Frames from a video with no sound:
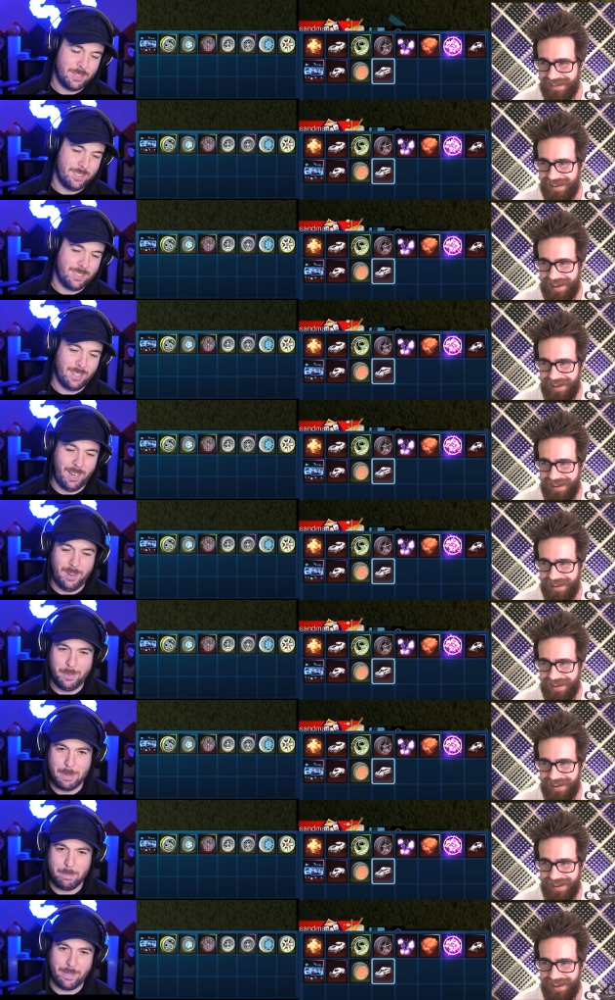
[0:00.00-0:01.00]
Speaker 1: Dude
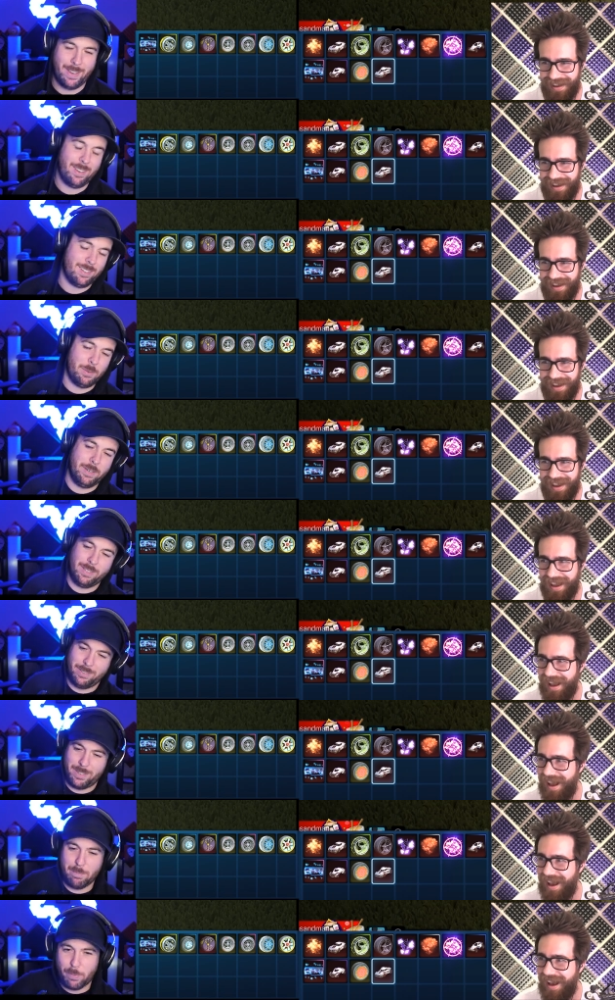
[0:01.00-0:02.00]
how many? Eh, can we
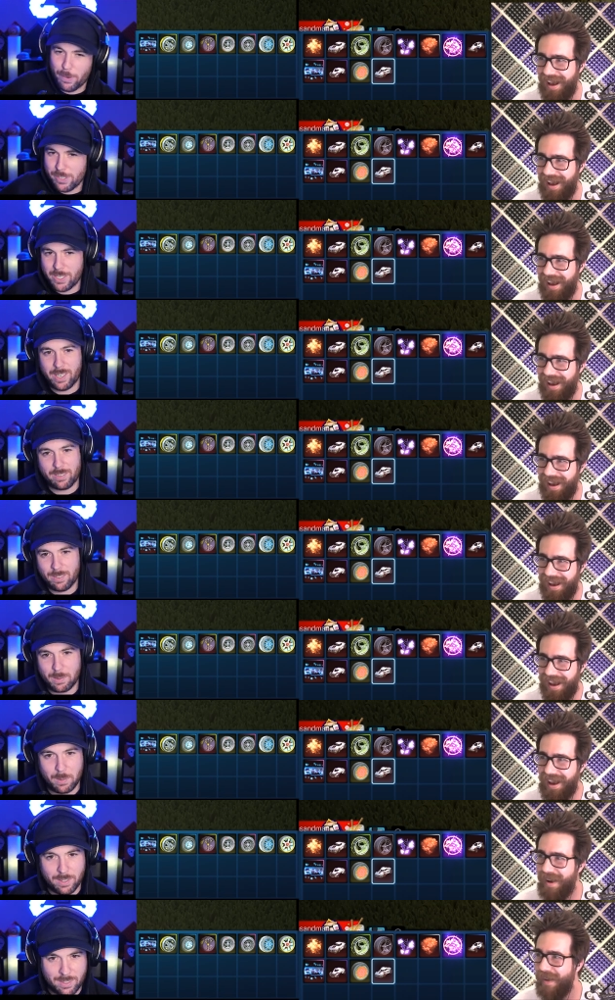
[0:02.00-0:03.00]
do an import check
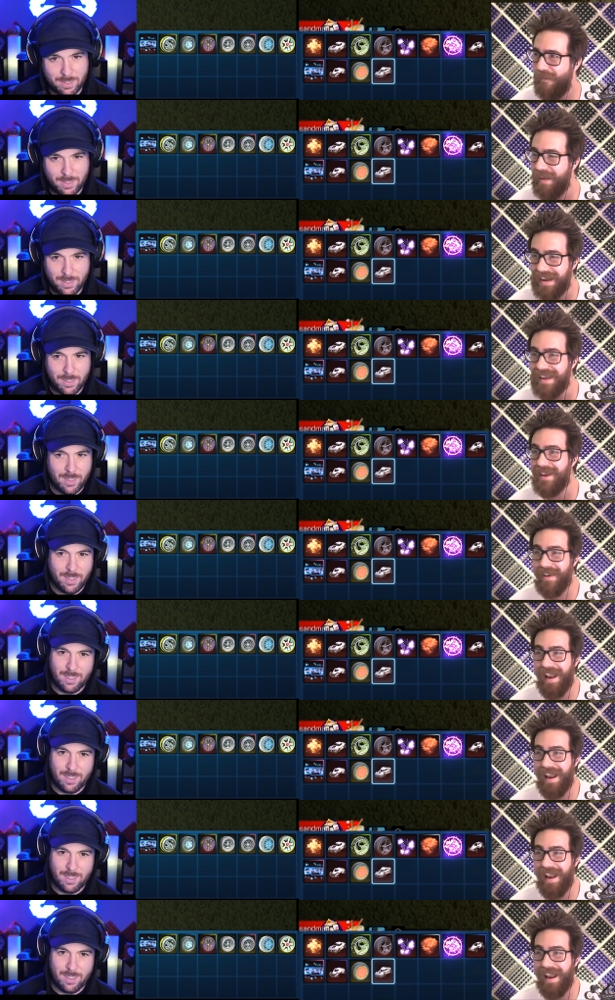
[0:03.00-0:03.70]
real quick? We can do an